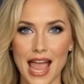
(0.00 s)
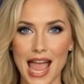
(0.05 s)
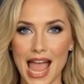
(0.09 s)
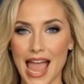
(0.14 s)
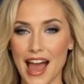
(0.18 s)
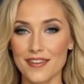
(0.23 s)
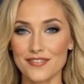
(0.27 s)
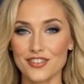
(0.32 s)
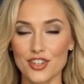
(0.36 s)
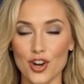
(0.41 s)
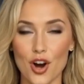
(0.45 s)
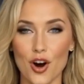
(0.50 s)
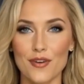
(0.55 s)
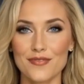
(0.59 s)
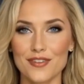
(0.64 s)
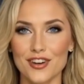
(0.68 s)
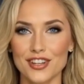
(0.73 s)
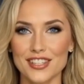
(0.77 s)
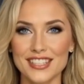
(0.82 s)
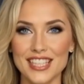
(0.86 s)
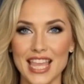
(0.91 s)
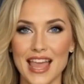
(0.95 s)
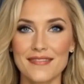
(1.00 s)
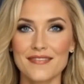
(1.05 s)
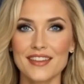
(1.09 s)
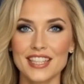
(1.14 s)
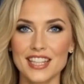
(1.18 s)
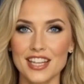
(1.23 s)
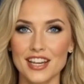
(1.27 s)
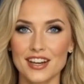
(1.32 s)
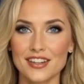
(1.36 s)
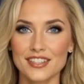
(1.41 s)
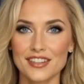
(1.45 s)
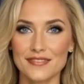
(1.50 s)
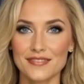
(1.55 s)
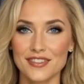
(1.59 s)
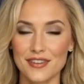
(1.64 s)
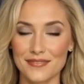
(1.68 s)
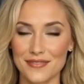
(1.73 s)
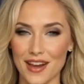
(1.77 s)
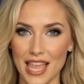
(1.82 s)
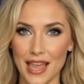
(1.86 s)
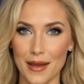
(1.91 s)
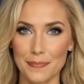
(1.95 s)
After over 7 years of
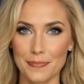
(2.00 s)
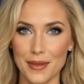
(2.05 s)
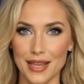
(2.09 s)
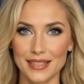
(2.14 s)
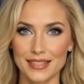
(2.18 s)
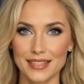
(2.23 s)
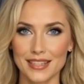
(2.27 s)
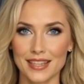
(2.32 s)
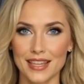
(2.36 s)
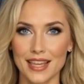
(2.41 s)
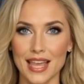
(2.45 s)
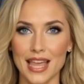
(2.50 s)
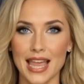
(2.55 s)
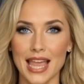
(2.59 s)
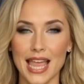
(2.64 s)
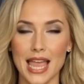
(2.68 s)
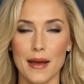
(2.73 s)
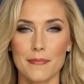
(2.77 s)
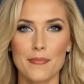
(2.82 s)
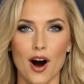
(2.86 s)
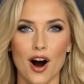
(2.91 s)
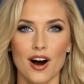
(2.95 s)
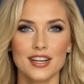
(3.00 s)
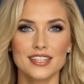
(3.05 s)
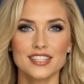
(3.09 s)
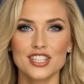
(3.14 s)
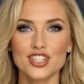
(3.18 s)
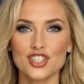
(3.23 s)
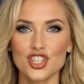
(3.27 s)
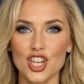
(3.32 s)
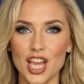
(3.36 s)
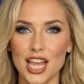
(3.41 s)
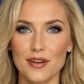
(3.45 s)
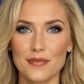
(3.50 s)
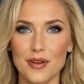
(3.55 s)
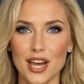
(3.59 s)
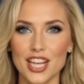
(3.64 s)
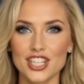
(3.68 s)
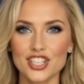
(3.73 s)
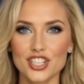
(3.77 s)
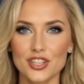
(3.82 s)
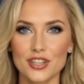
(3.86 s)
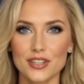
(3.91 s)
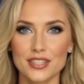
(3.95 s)
development, it marks a
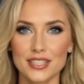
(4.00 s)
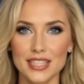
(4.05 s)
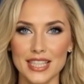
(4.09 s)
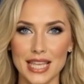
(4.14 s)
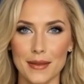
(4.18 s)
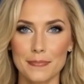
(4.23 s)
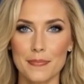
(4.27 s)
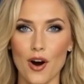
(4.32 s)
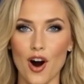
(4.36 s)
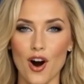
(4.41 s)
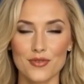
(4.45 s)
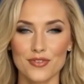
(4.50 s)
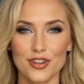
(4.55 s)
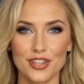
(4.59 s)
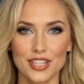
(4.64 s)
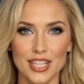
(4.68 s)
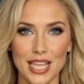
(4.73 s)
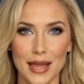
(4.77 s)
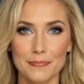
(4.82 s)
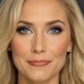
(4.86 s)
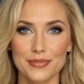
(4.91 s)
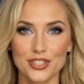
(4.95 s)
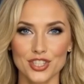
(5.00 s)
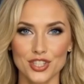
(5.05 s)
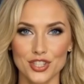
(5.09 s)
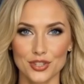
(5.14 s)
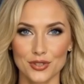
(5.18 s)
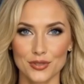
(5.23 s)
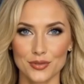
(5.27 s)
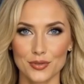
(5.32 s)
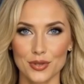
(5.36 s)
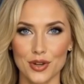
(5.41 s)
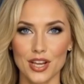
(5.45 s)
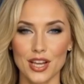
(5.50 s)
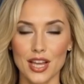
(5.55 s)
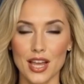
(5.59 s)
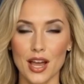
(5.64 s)
generational leap over GIMP 2,